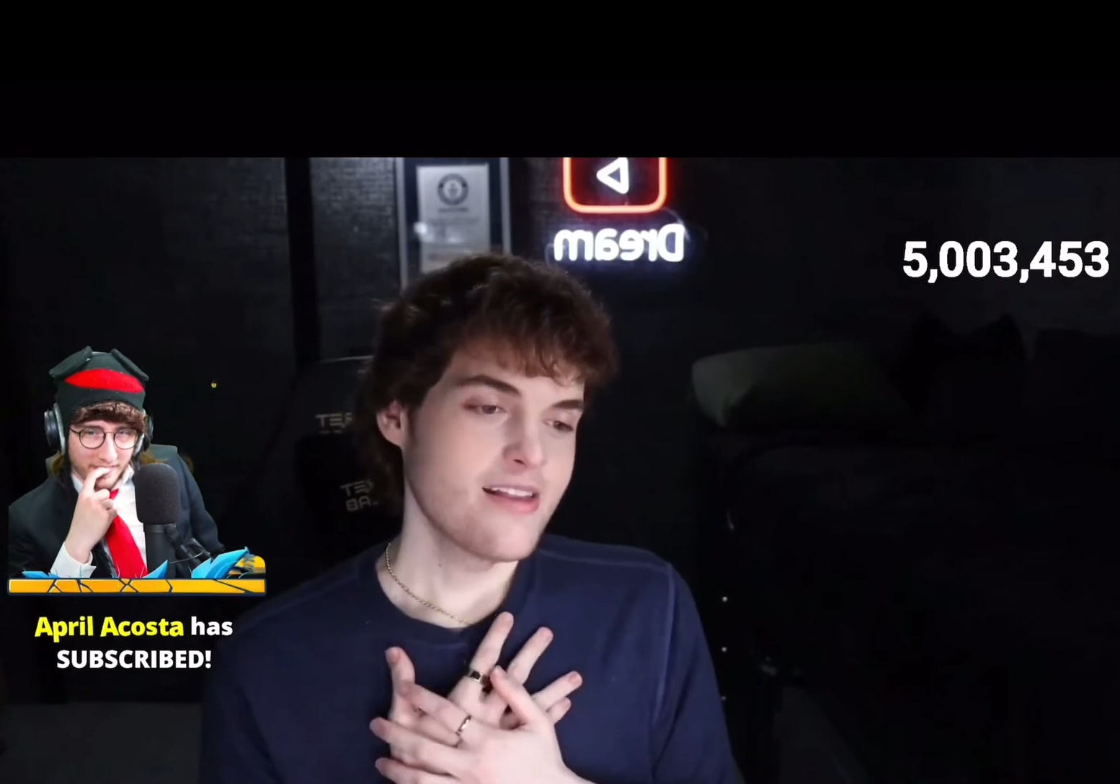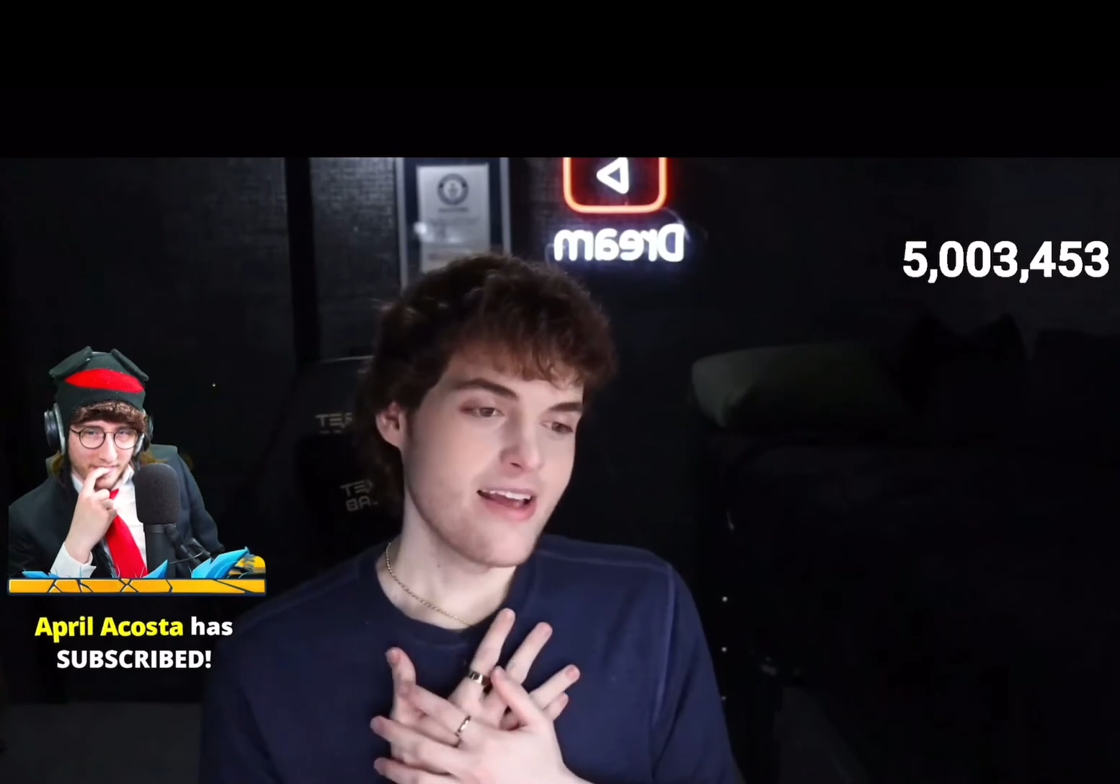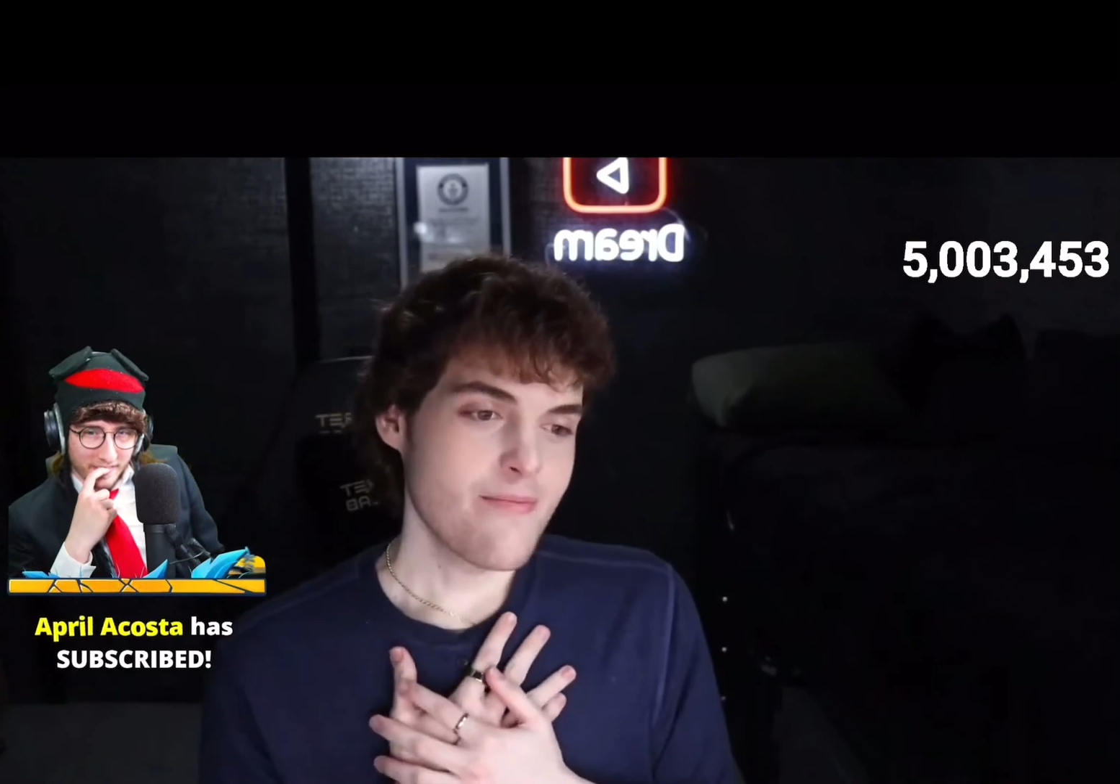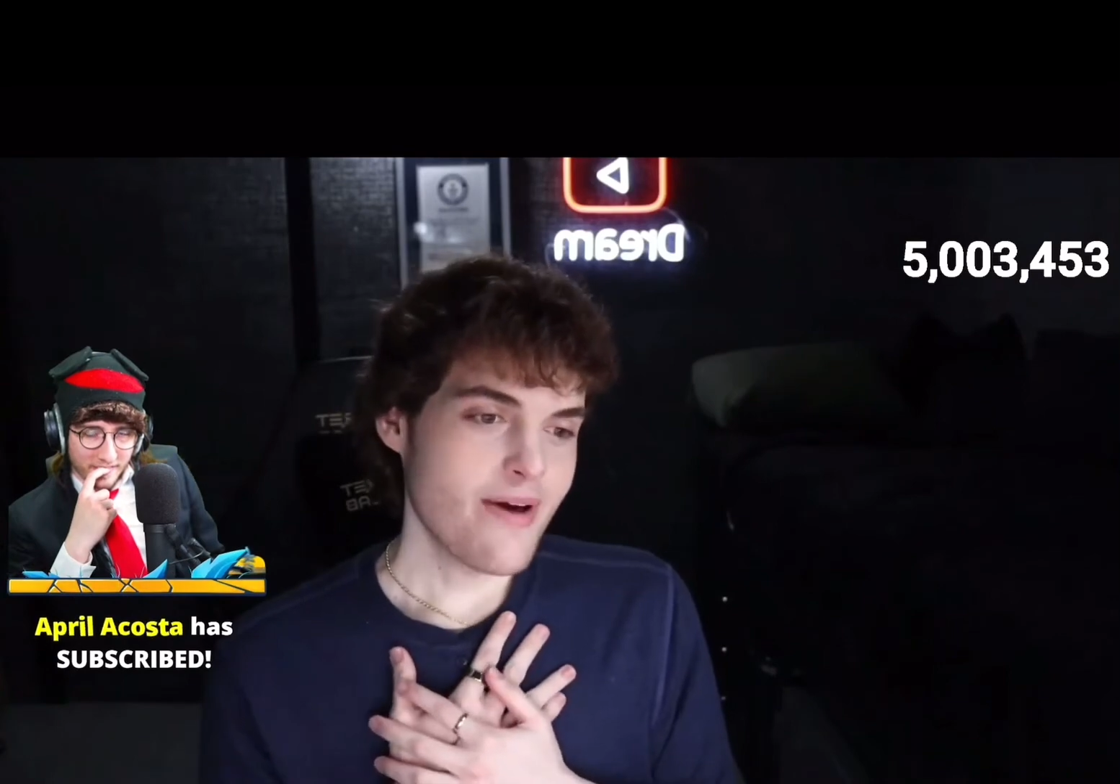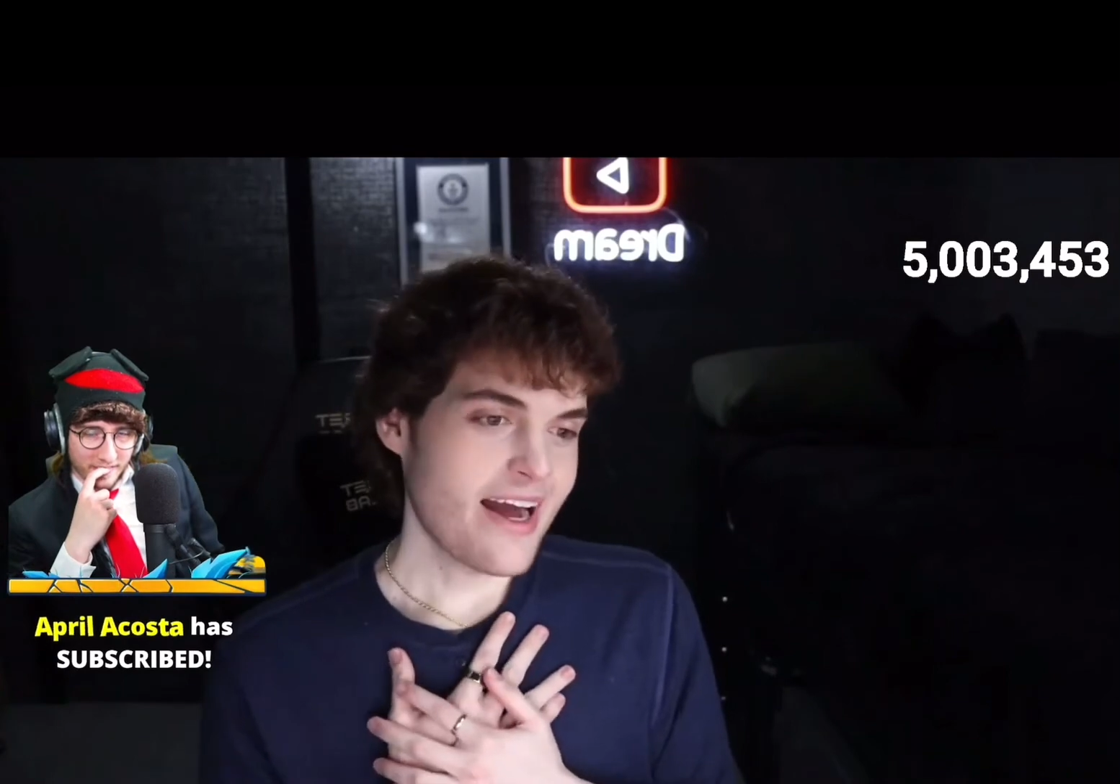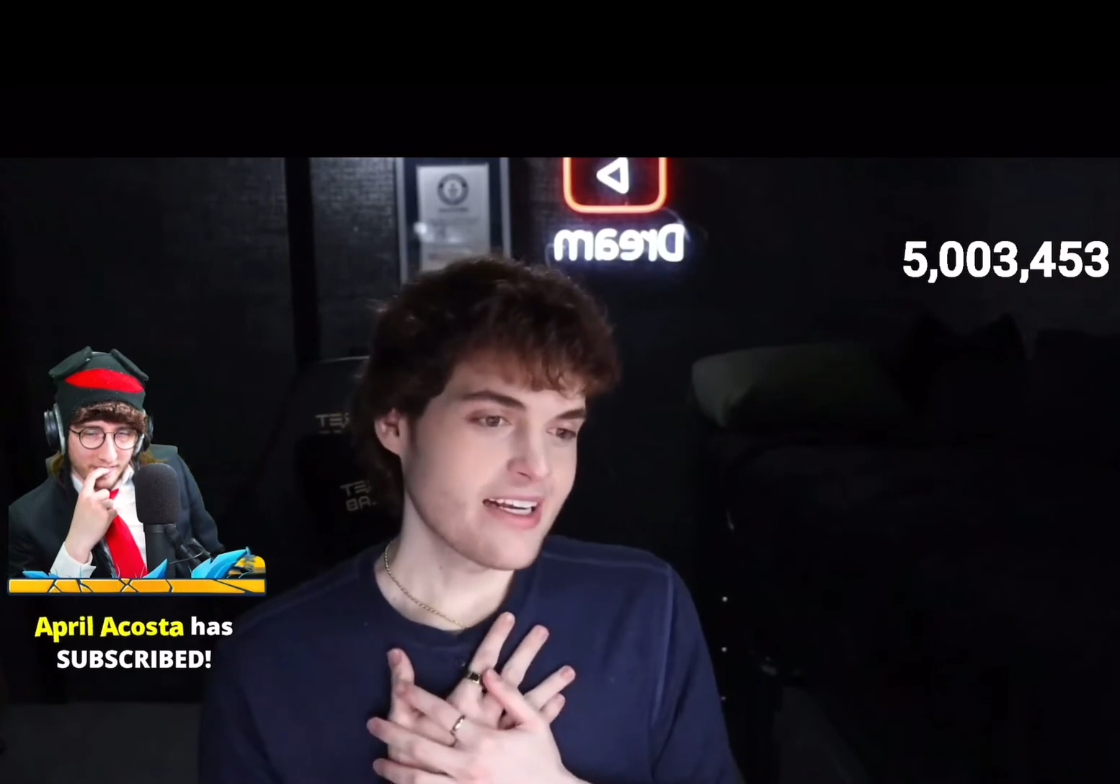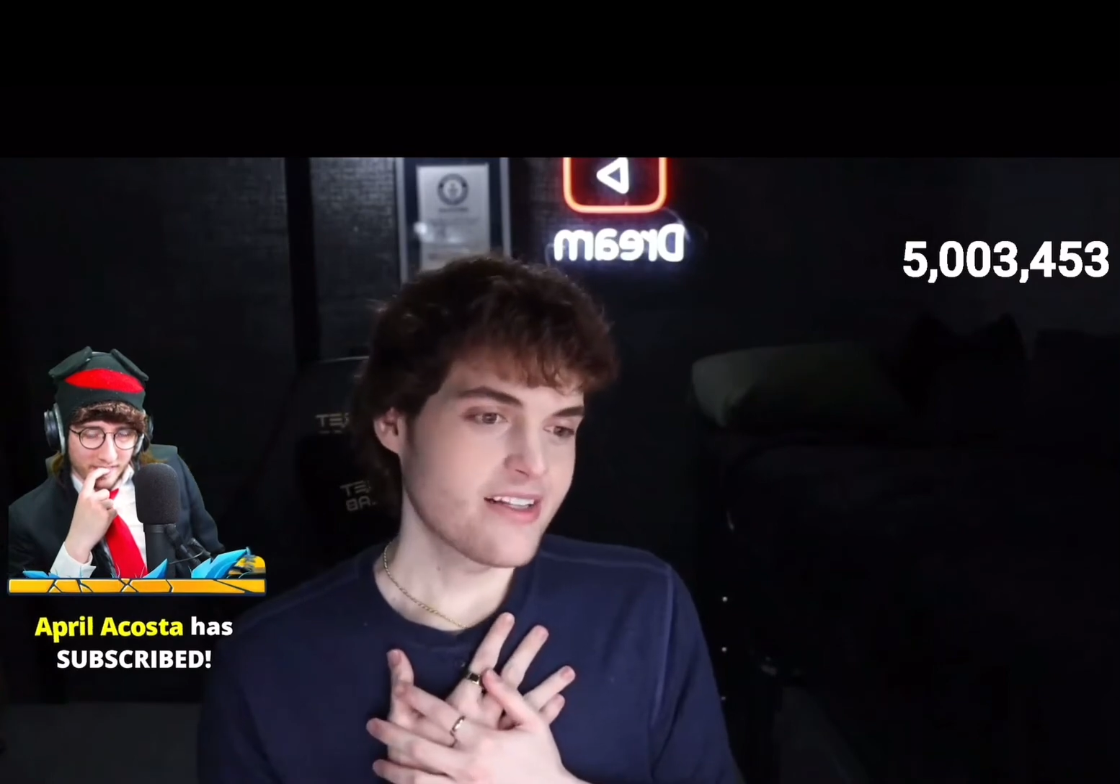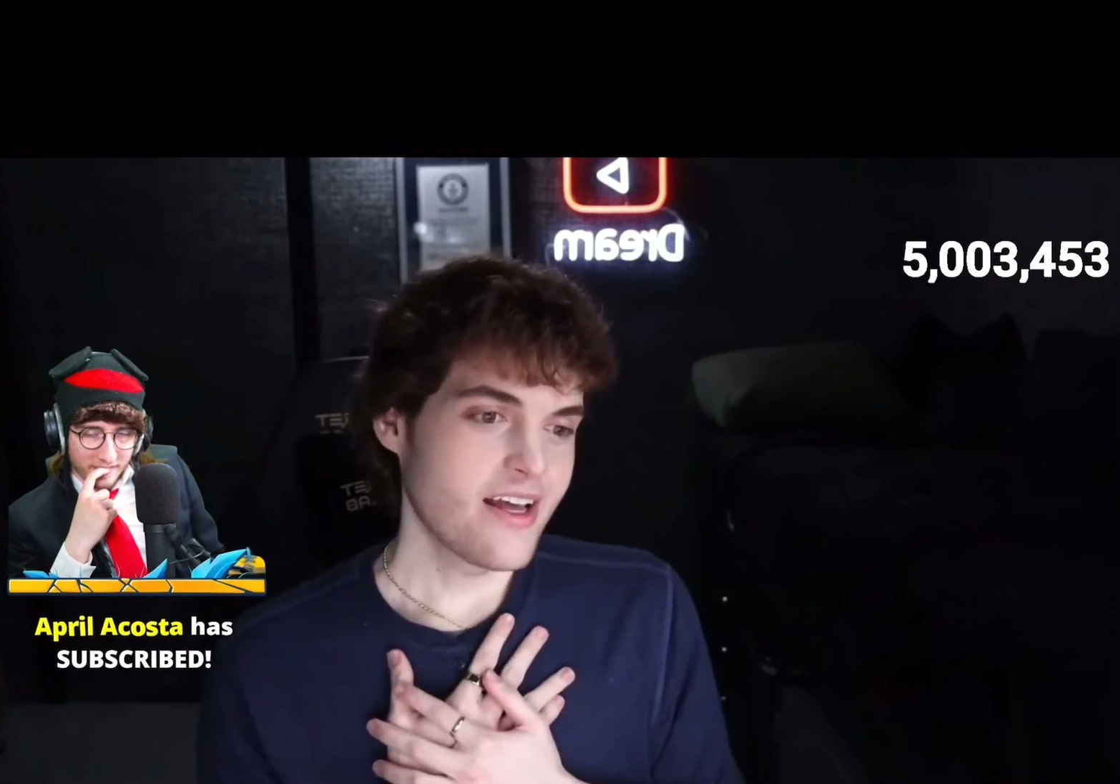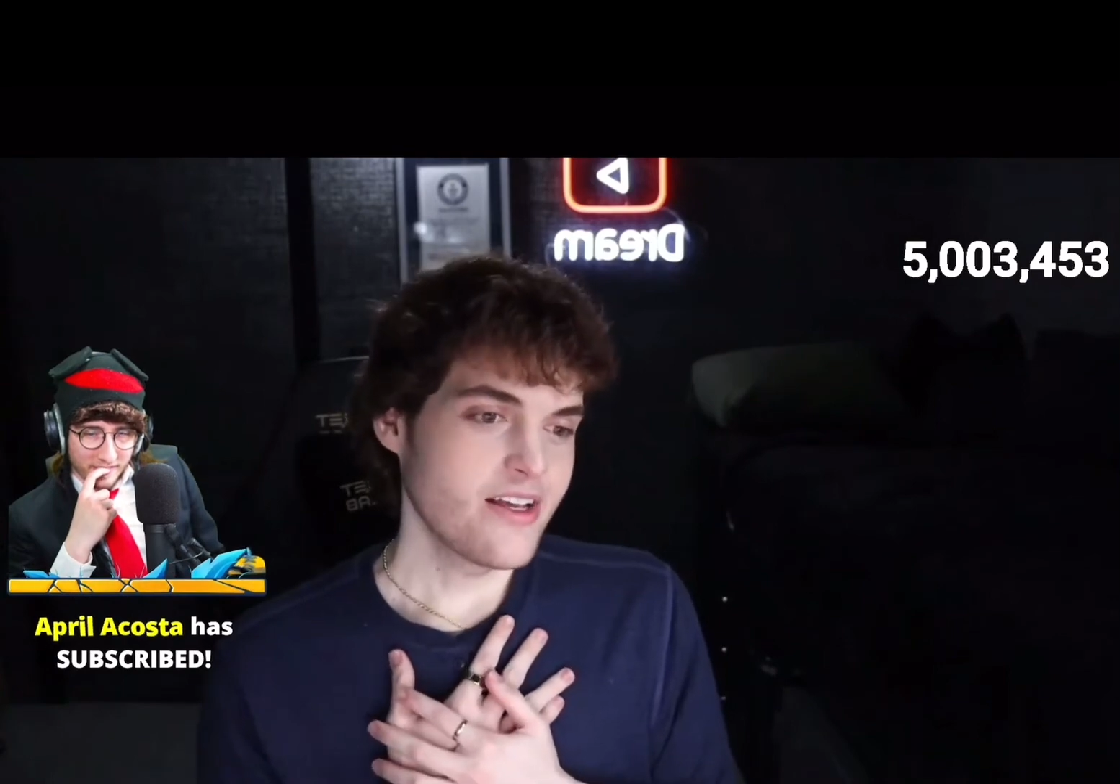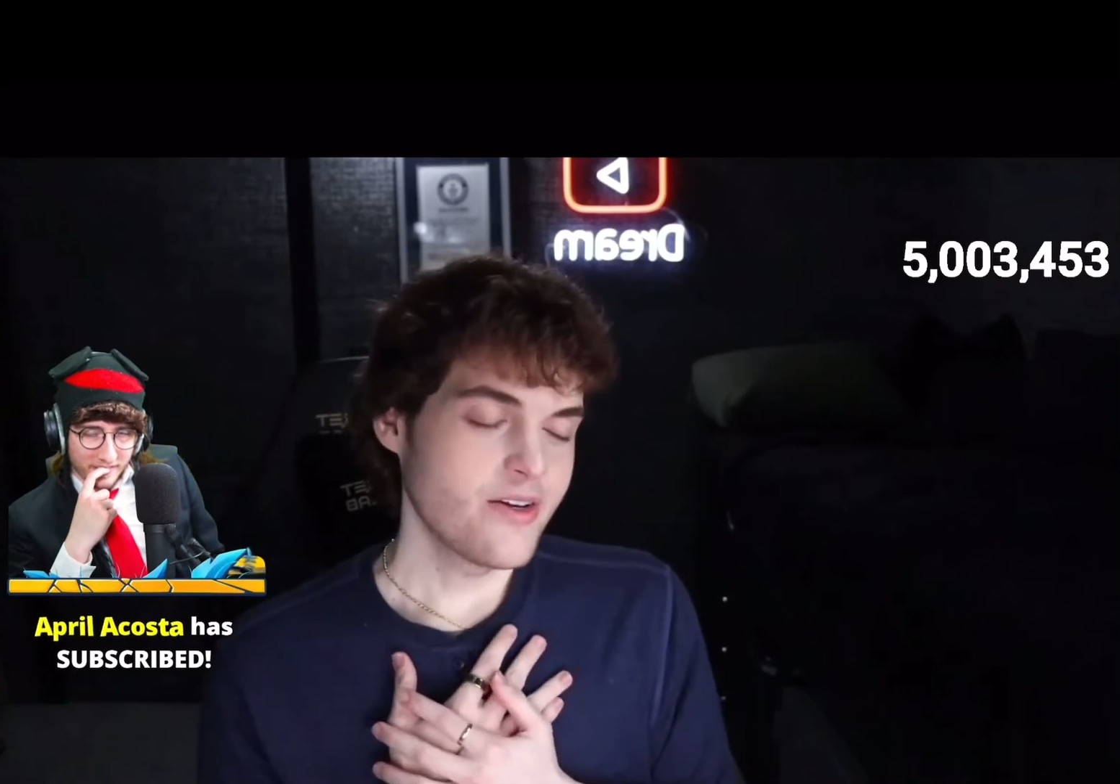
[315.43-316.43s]
The
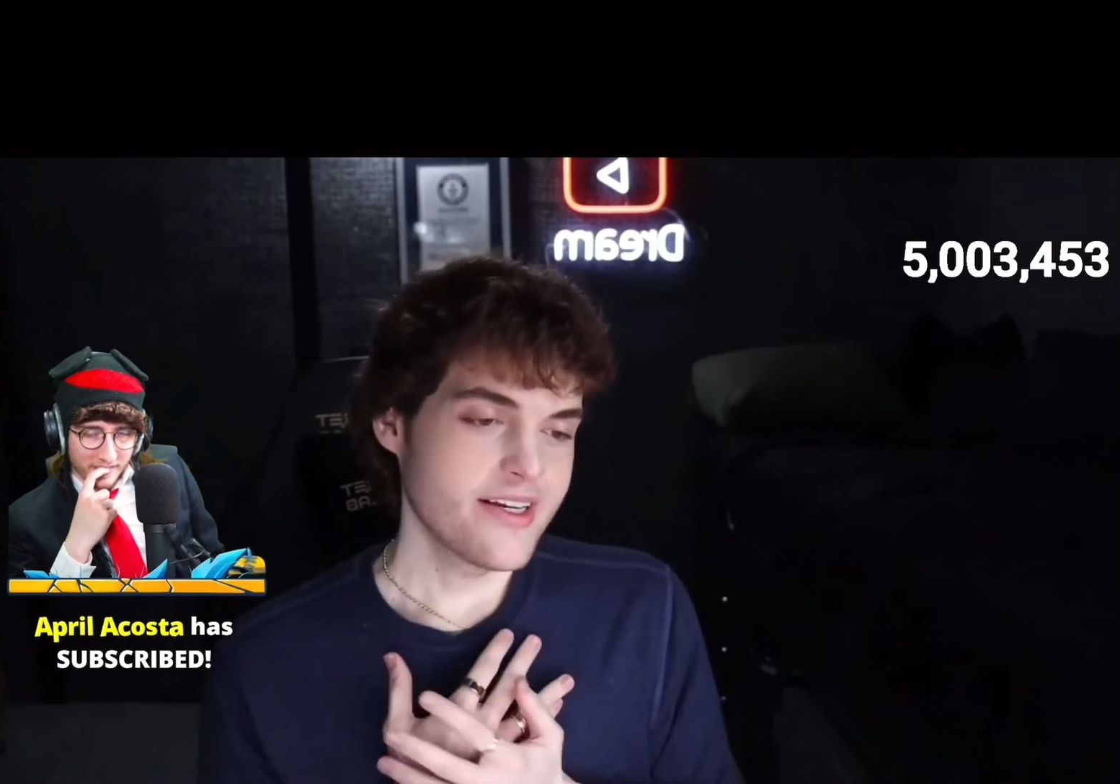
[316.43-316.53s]
impact that you